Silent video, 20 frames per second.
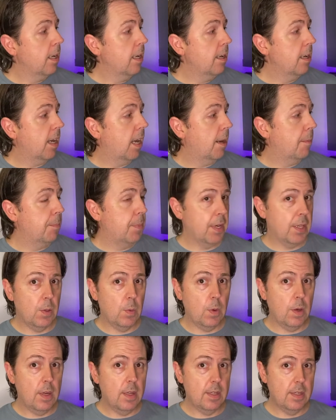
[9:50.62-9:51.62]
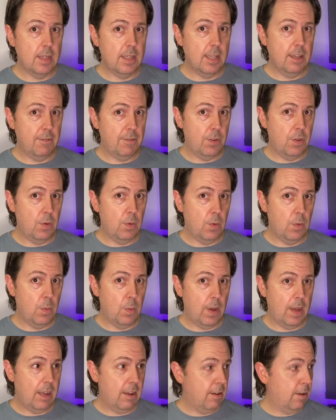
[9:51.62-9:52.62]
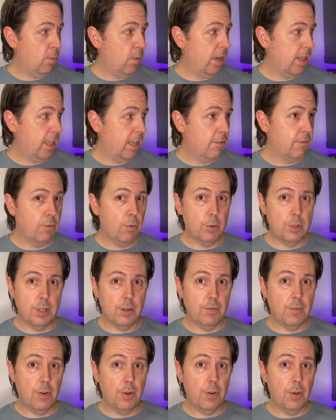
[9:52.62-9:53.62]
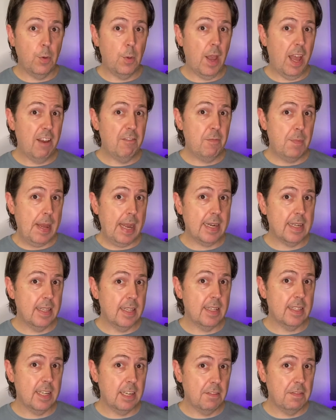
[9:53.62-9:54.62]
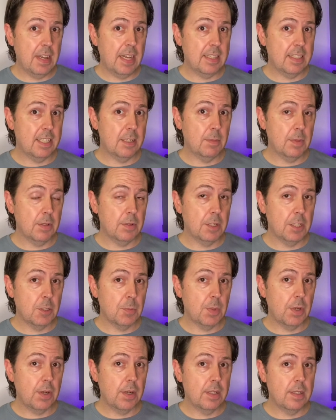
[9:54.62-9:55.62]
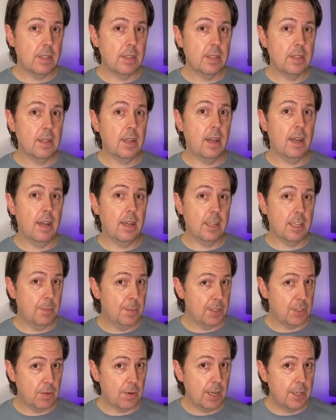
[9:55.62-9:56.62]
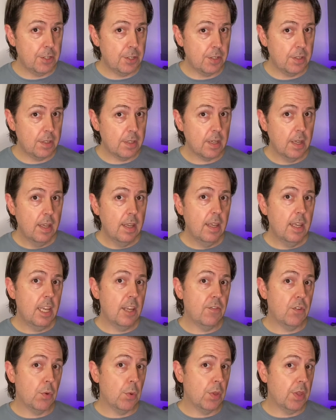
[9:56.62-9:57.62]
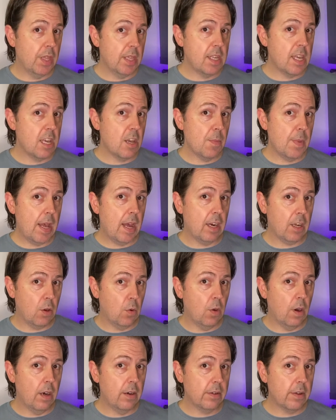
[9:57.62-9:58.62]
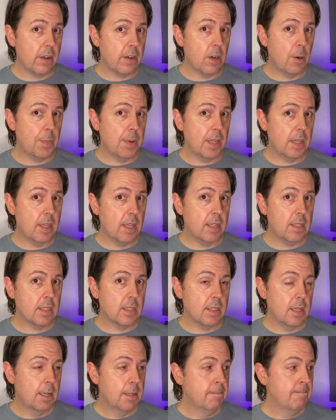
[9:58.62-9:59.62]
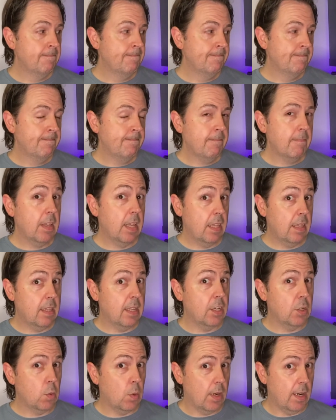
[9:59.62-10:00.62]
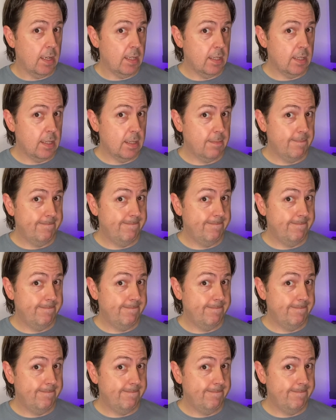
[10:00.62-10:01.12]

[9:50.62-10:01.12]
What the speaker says: But otherwise, if you are one of the unfortunate folk who have backed this and have had similar experiences, commiserations. If you were thinking about acquiring a copy of this, think twice.